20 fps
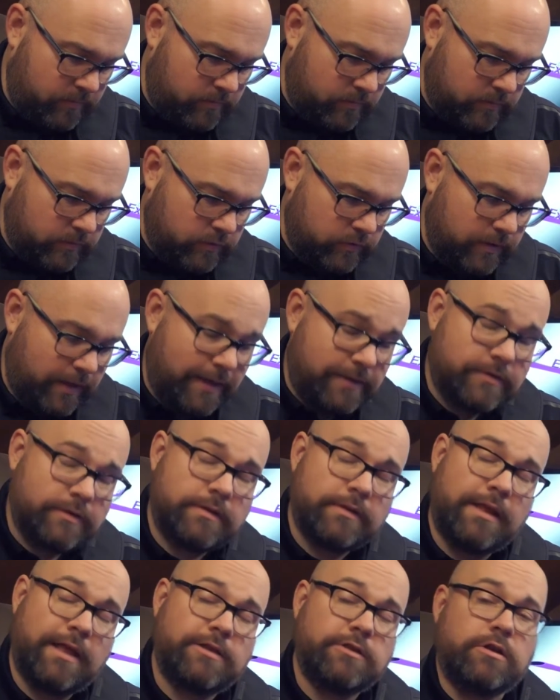So
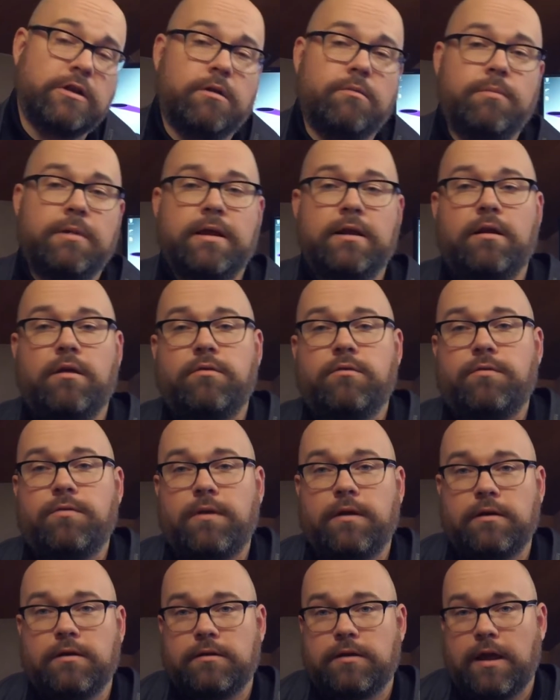that's going to be another
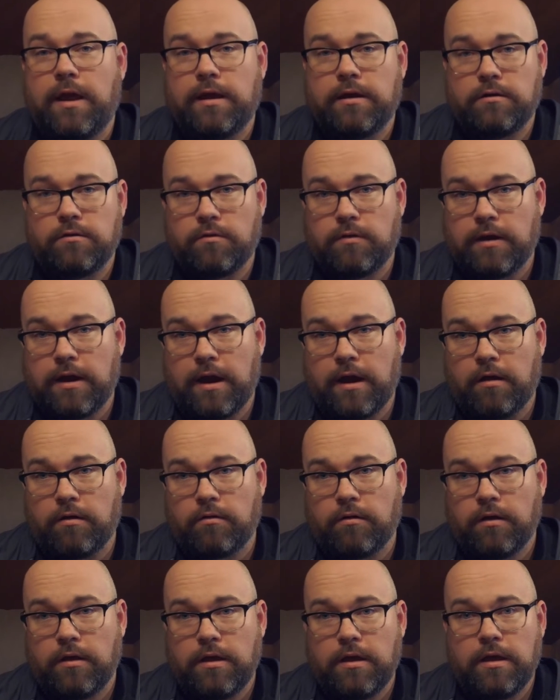thing to take into
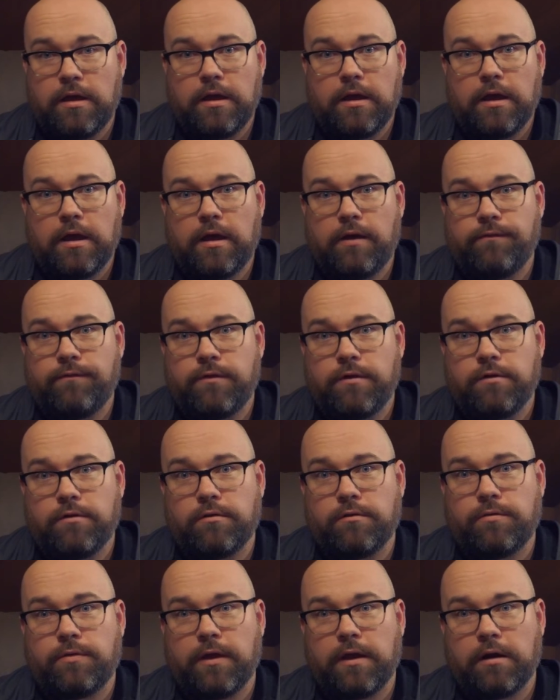account. If
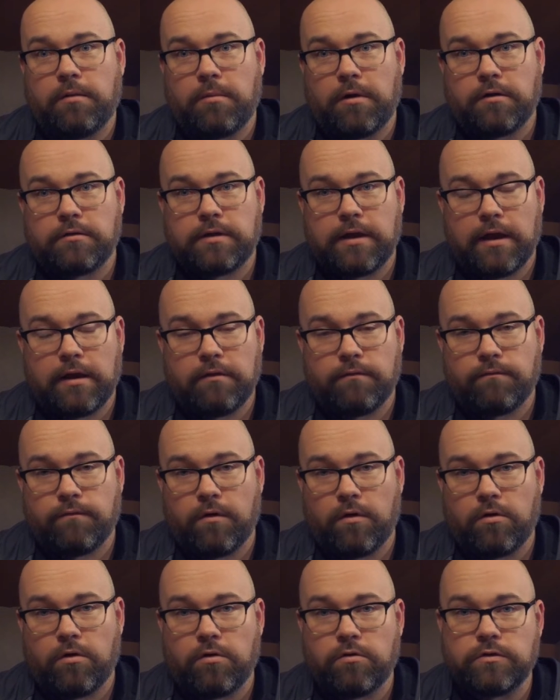you're thinking about taking
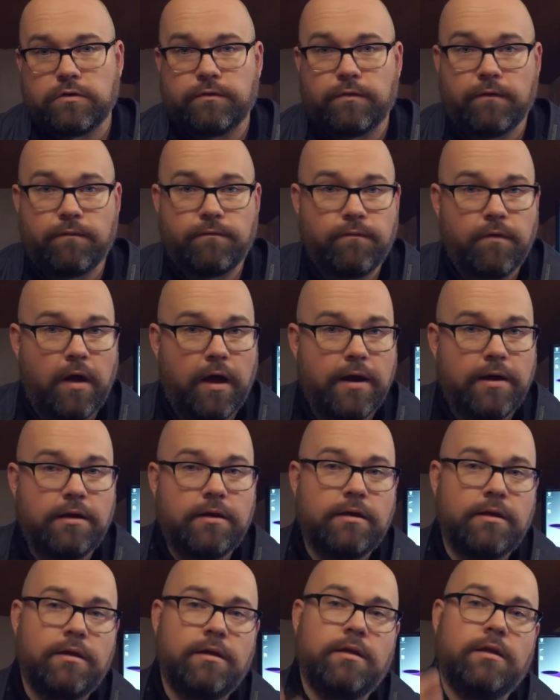photos for
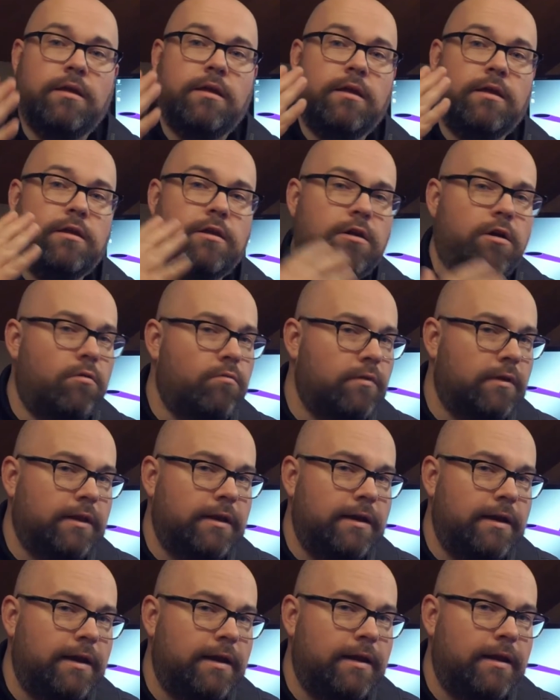fun, you don't
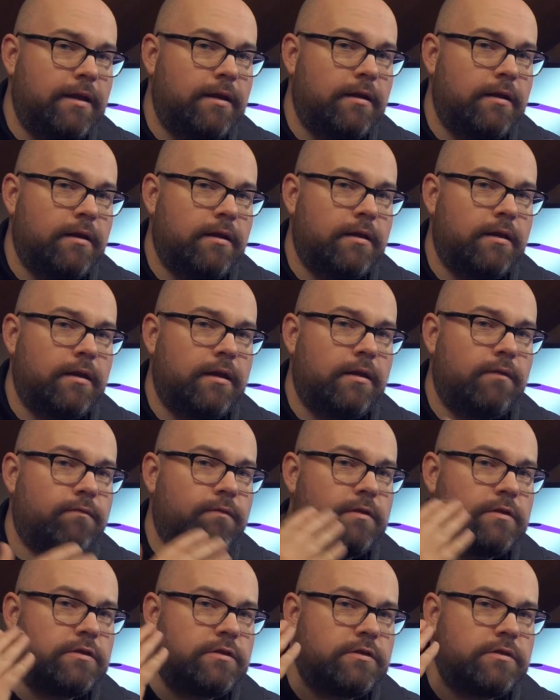really need it.
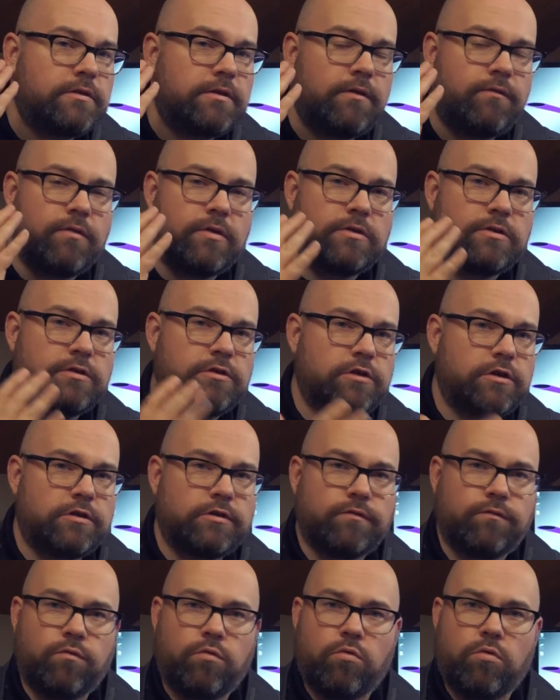If it's
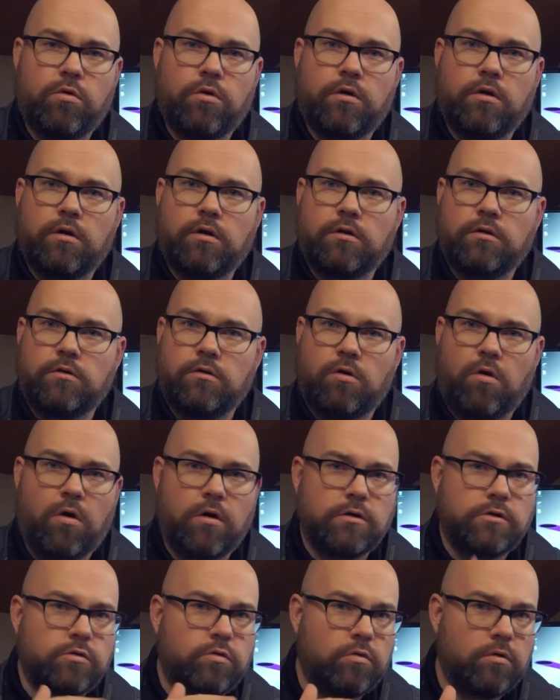just for
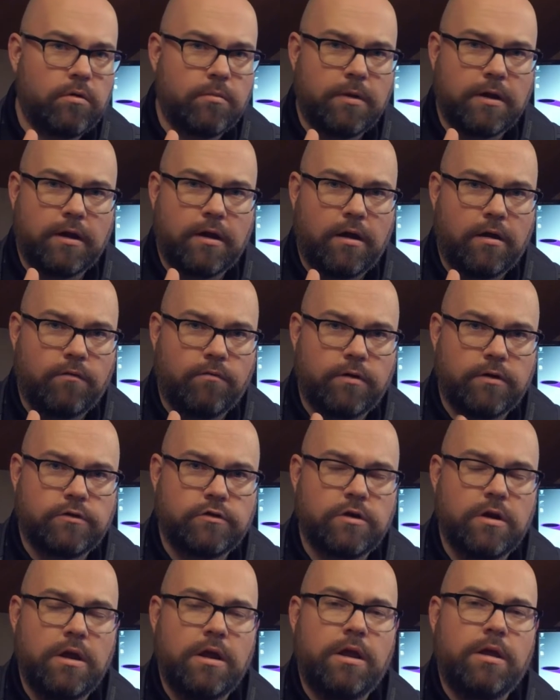non-tournament
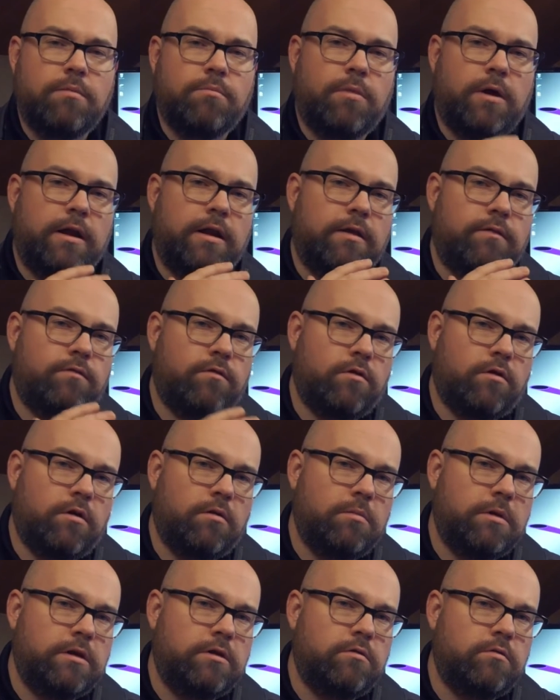coverage, but if you're going
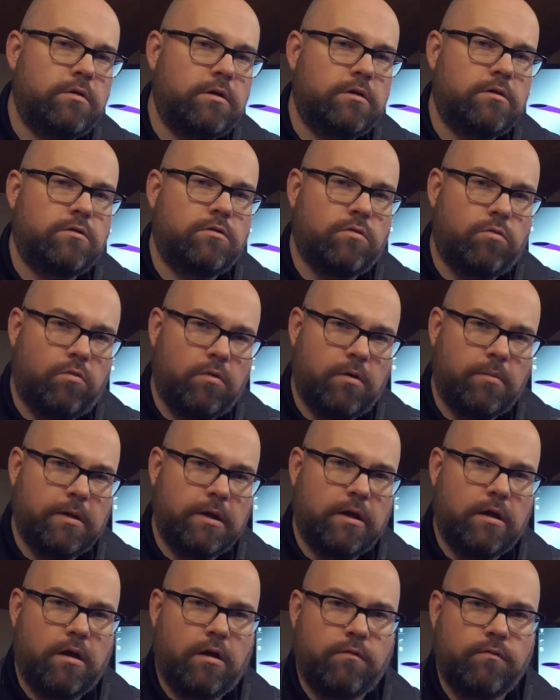to be doing
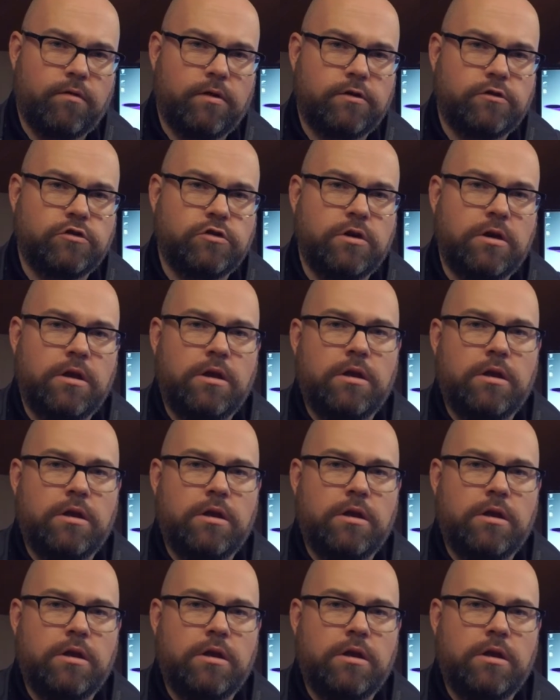tournament coverage,